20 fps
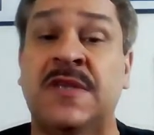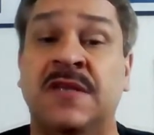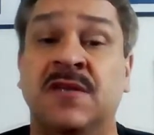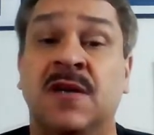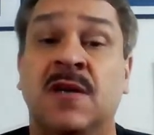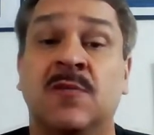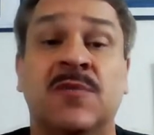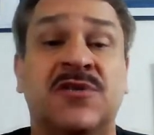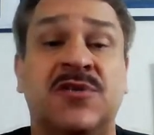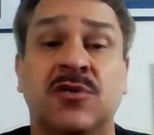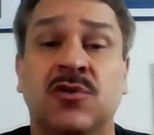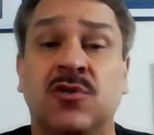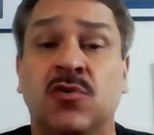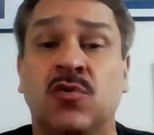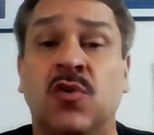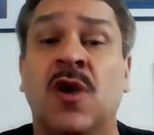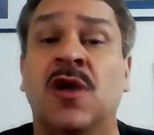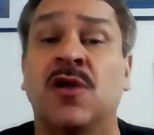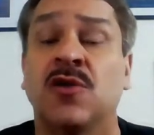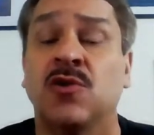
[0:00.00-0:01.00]
Number
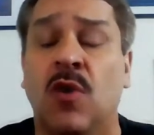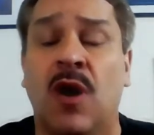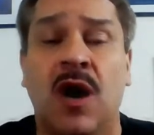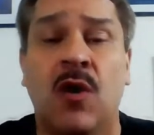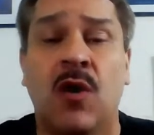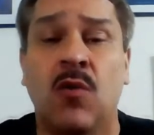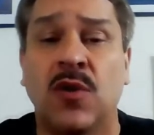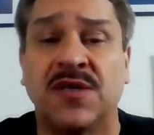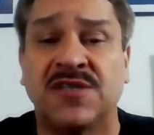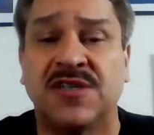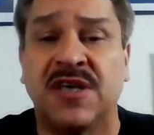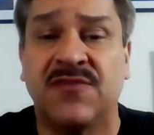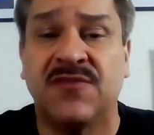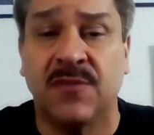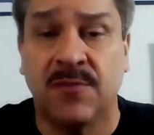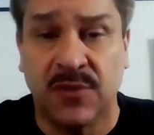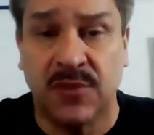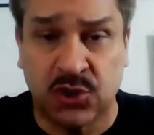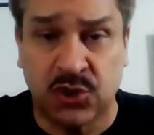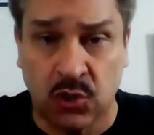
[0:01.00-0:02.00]
two, you always give
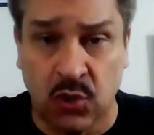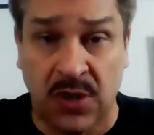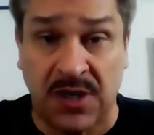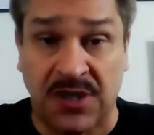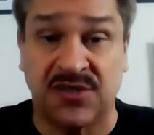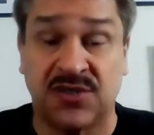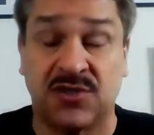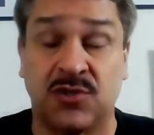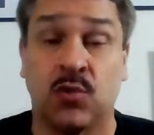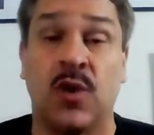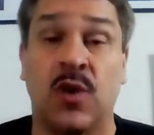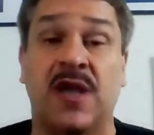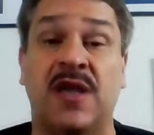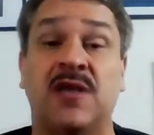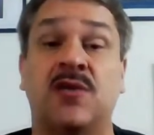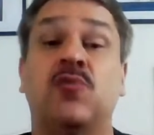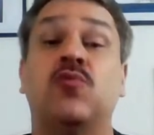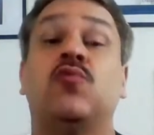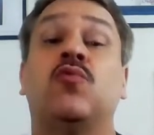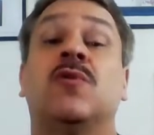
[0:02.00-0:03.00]
them a choice. The way
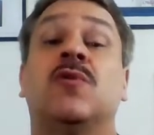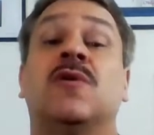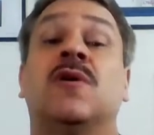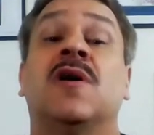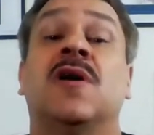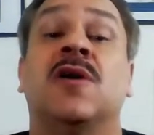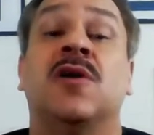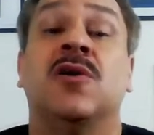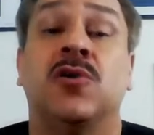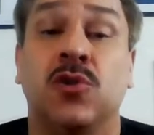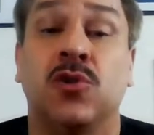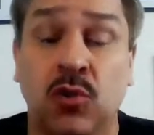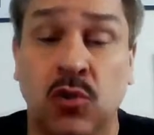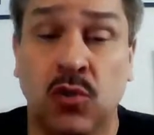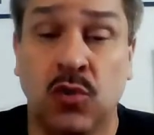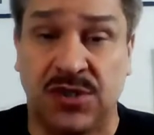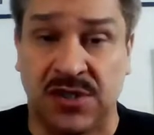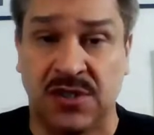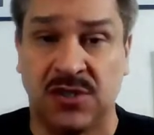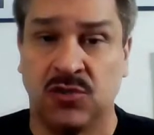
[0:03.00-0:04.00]
you
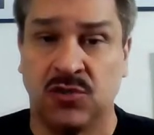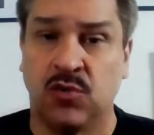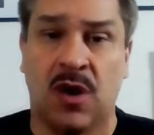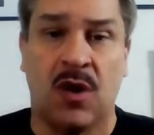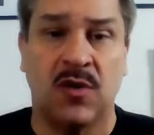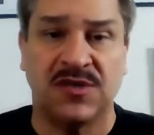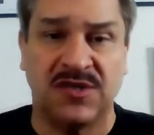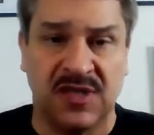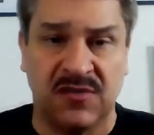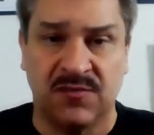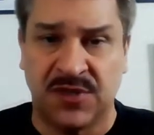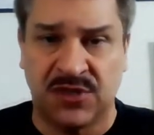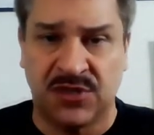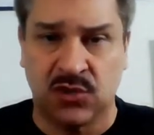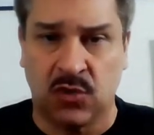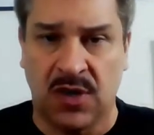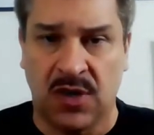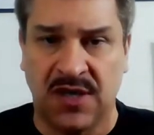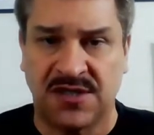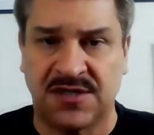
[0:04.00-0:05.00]
use it, you always give them a
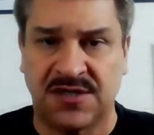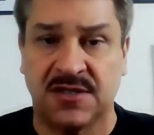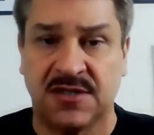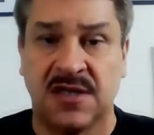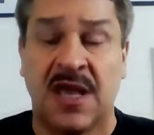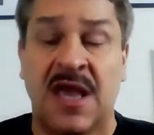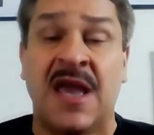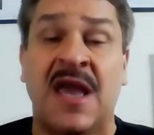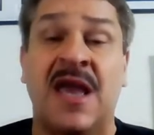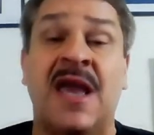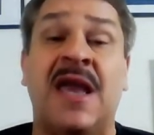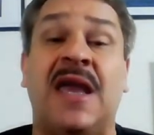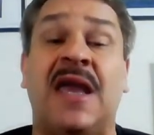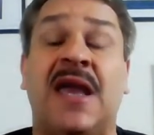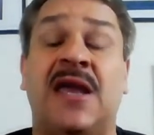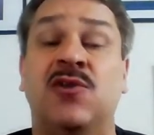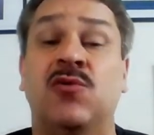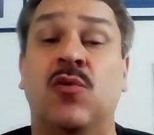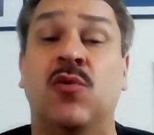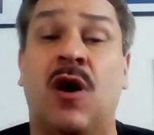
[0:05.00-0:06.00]
choice.
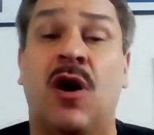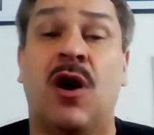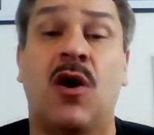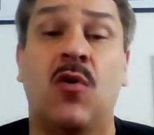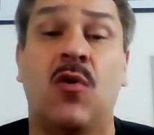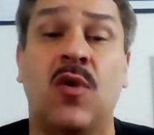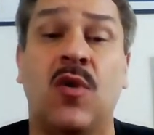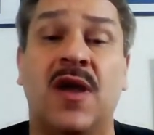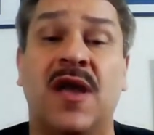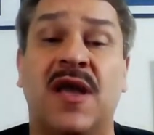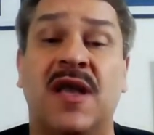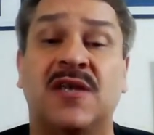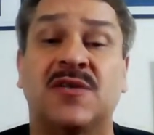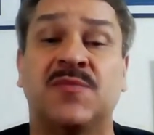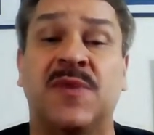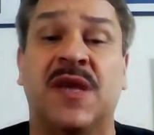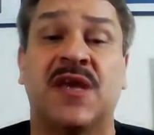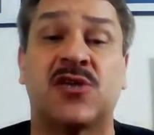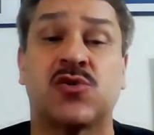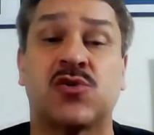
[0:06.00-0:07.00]
And you always
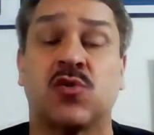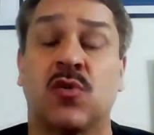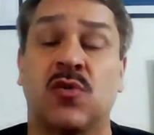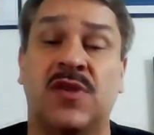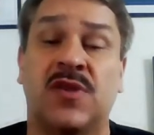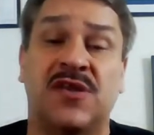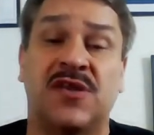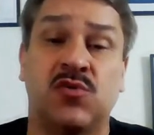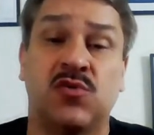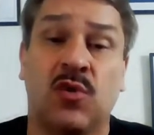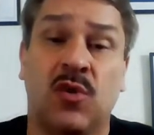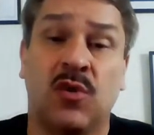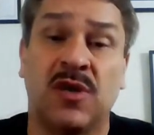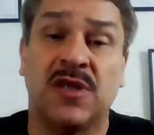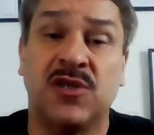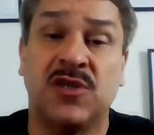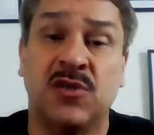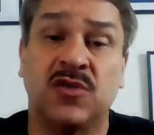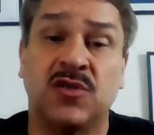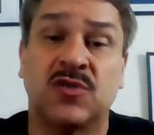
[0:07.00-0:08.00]
make sure that you
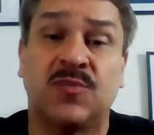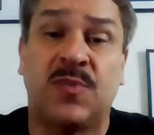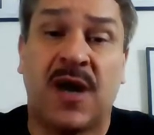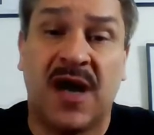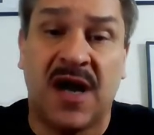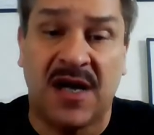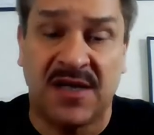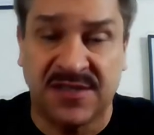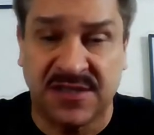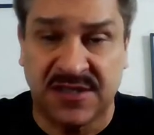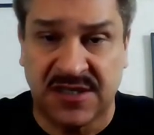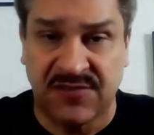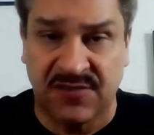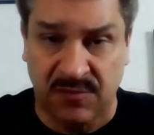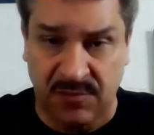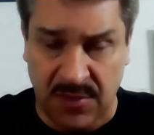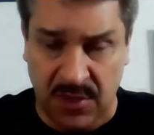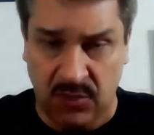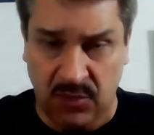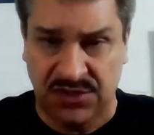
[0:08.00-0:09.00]
only use positive
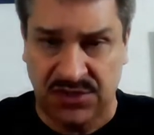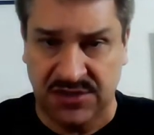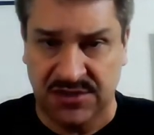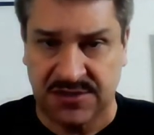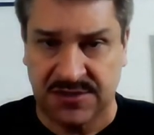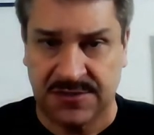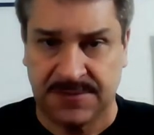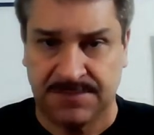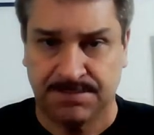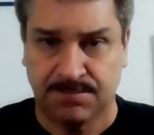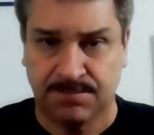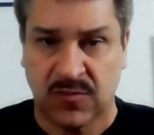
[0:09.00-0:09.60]
emotions.